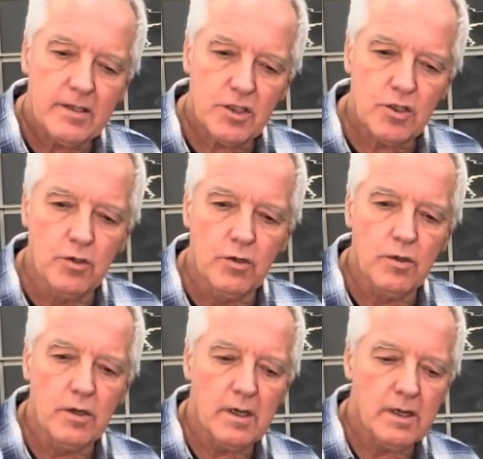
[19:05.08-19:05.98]

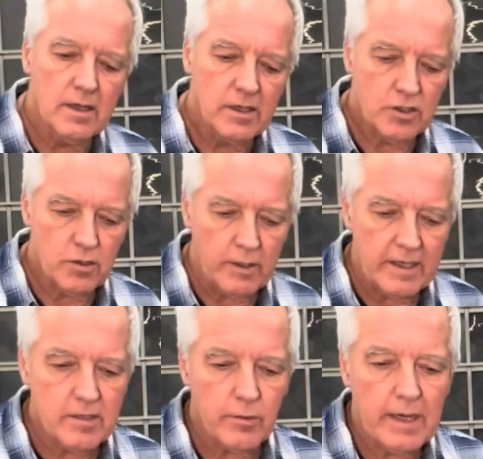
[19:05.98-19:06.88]
To
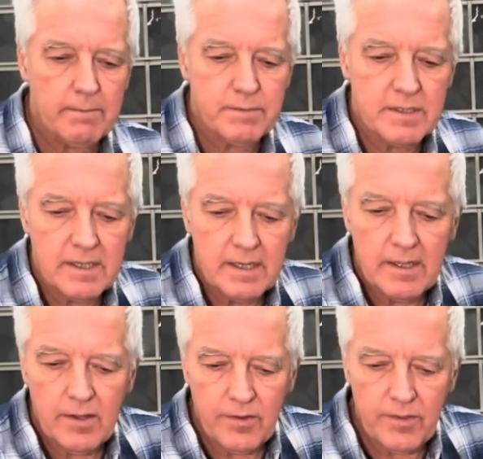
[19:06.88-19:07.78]
interrupt
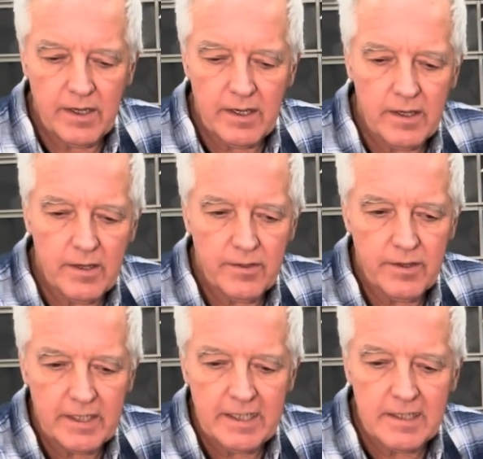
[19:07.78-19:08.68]
the
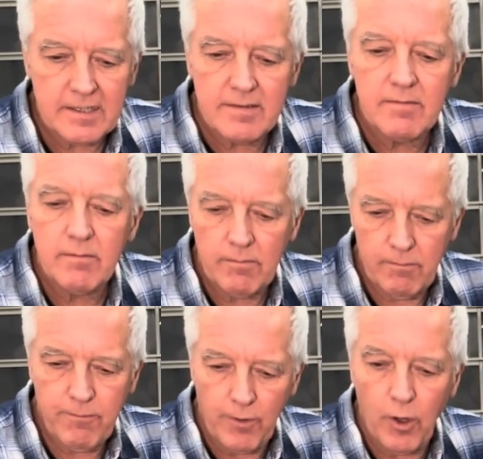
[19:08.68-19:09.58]
heat
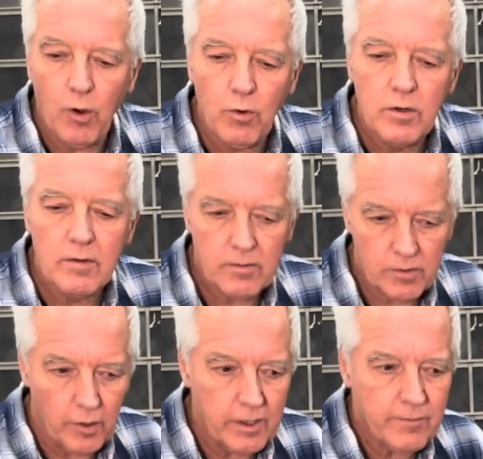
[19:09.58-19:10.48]
flow
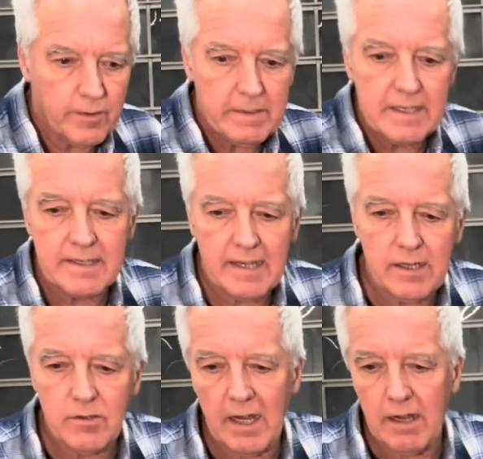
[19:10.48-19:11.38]
going from inside
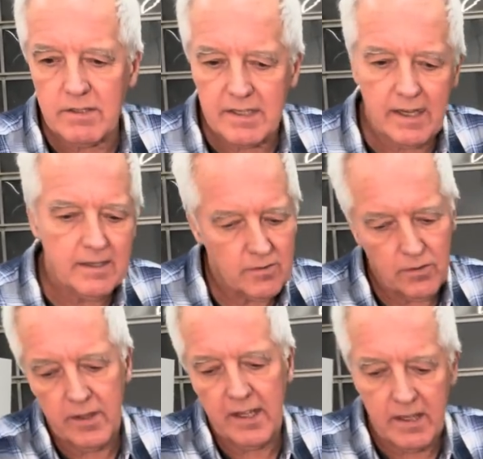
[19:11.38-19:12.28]
to outside,
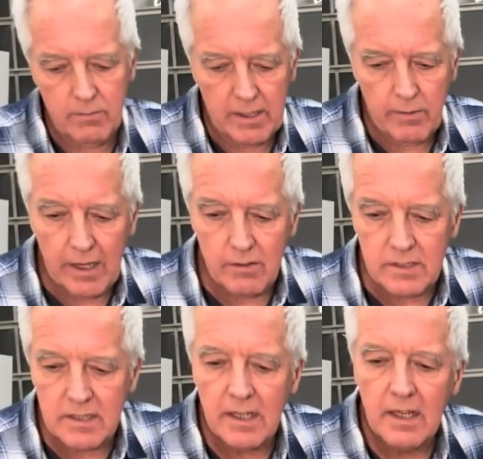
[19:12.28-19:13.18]
or the other way around,